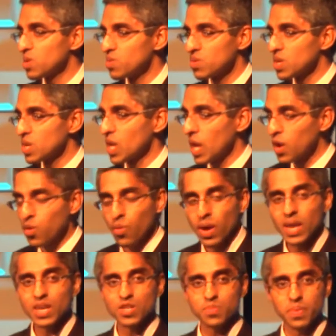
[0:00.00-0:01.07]
it was a
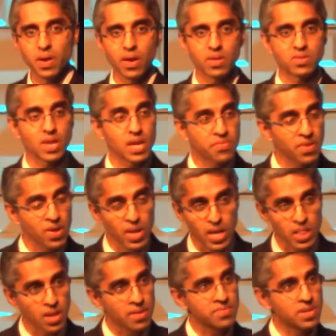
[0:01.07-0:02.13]
great experience. I found I
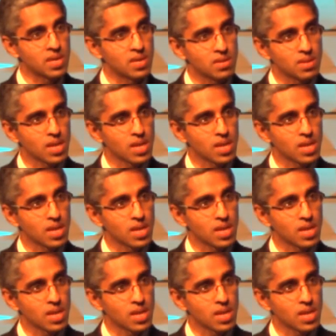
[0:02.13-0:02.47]
loved it.